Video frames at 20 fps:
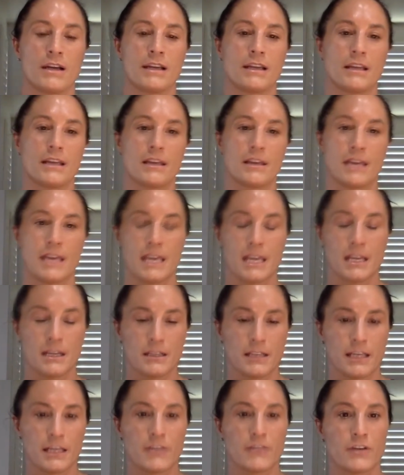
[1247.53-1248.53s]
healing
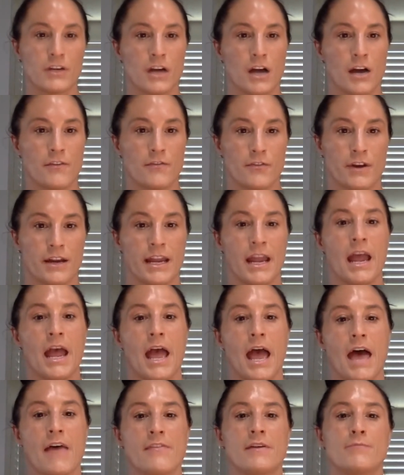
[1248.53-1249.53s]
and recovery and
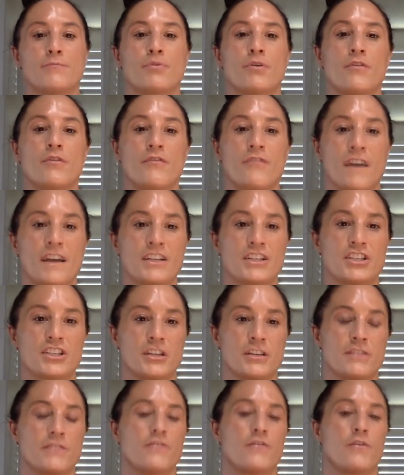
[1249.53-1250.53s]
then prevention for